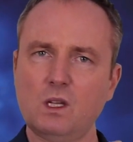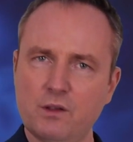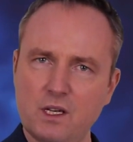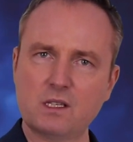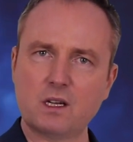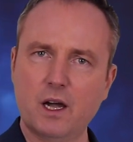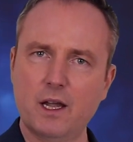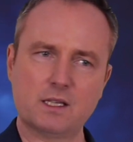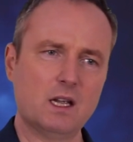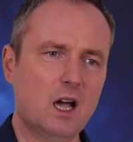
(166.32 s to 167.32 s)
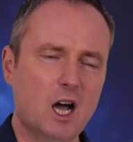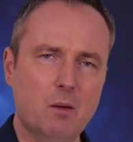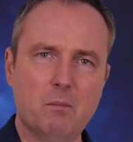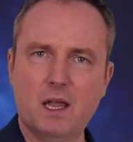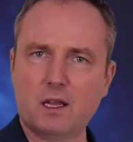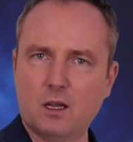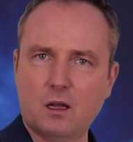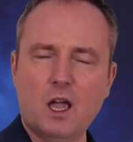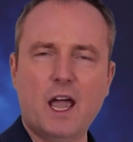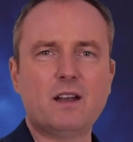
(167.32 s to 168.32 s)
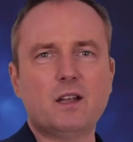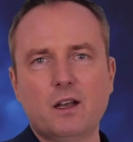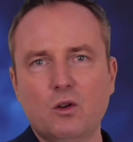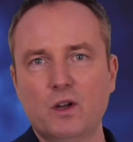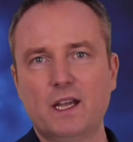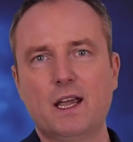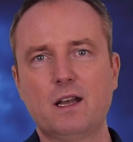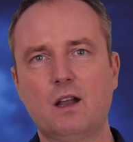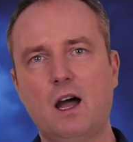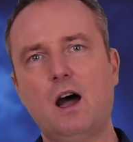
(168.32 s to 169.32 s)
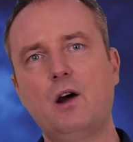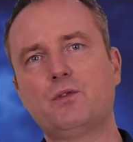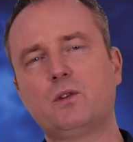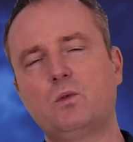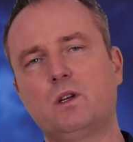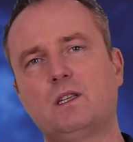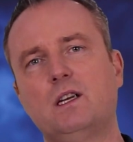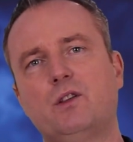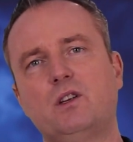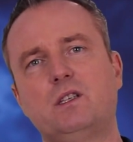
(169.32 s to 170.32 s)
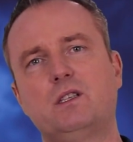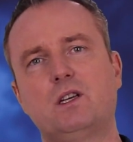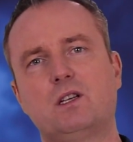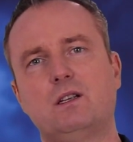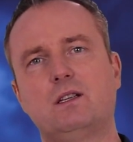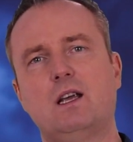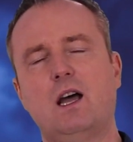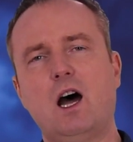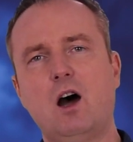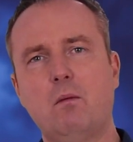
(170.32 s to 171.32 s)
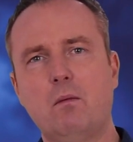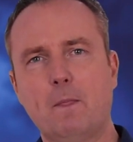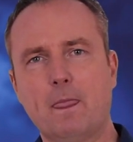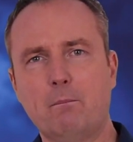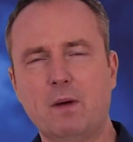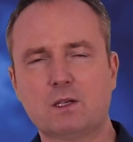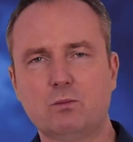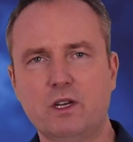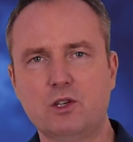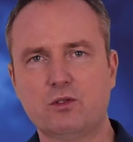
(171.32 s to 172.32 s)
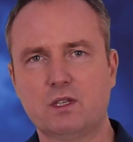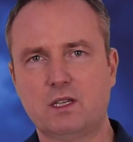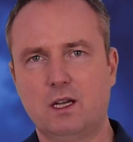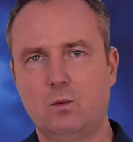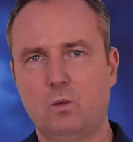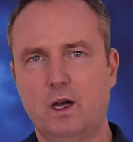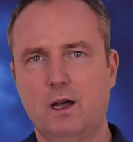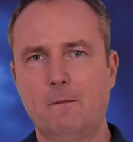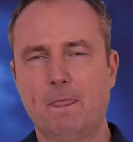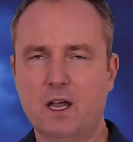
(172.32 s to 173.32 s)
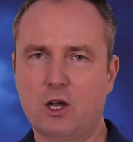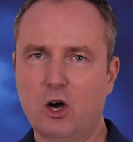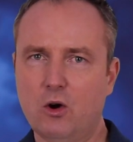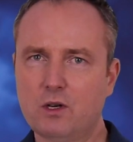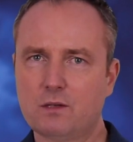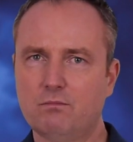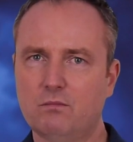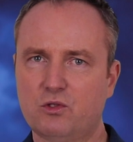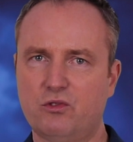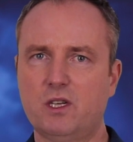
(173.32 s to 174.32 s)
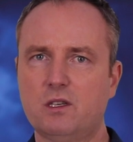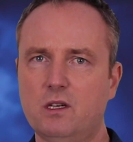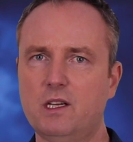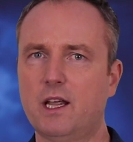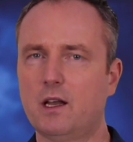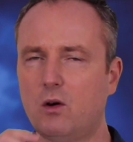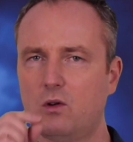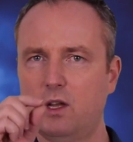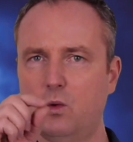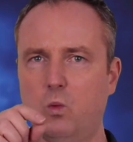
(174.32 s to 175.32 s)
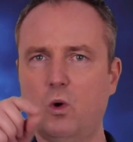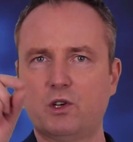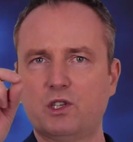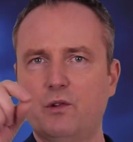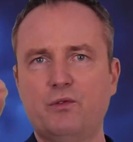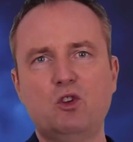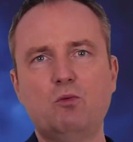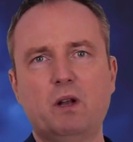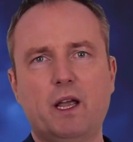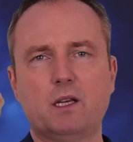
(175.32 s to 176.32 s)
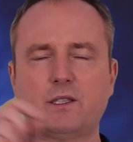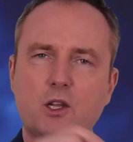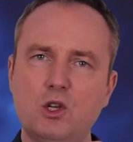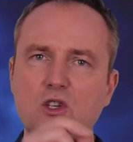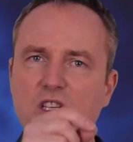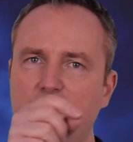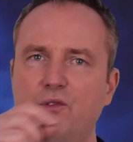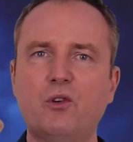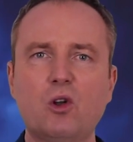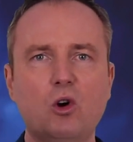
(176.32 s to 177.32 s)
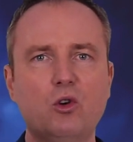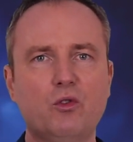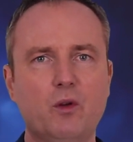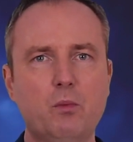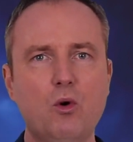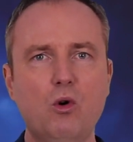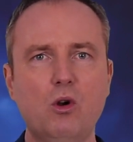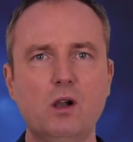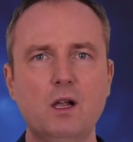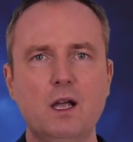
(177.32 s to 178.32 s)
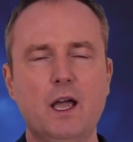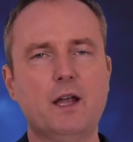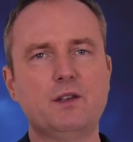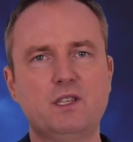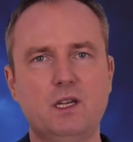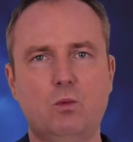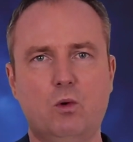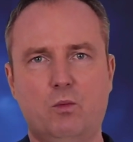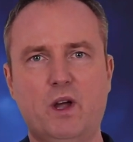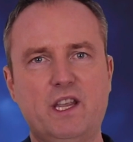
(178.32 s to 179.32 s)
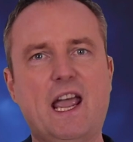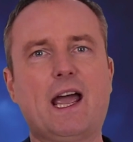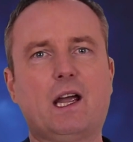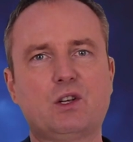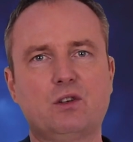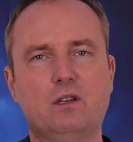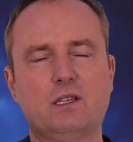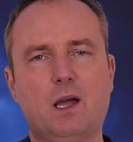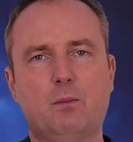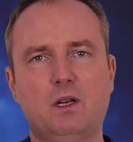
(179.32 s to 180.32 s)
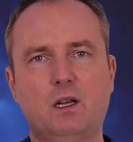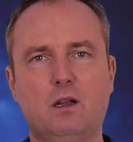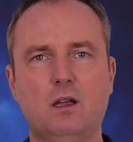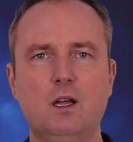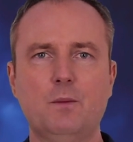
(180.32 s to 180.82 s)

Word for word: these guys are making and and again afterwards the decisions are much more interesting where a coach traditionally can only watch a few plays they usually follow the ball and see what, where the action is happening